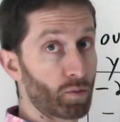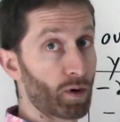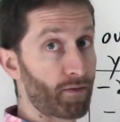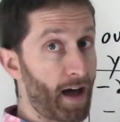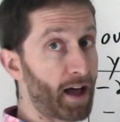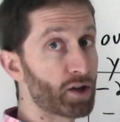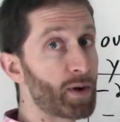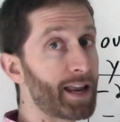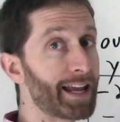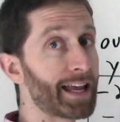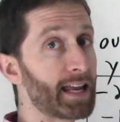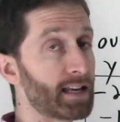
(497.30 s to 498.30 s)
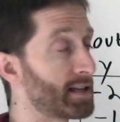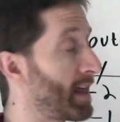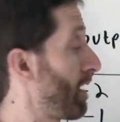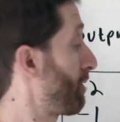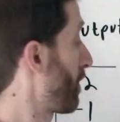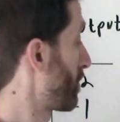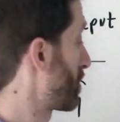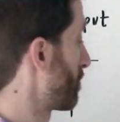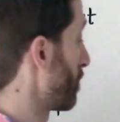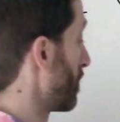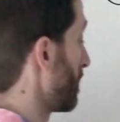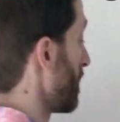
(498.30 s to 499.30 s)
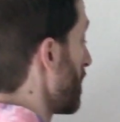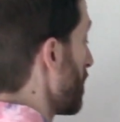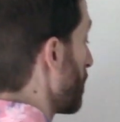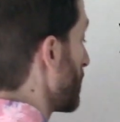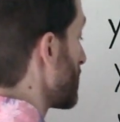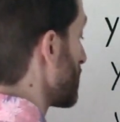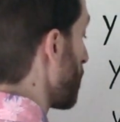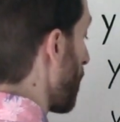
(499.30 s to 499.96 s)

We're evaluating it into that function rule, which is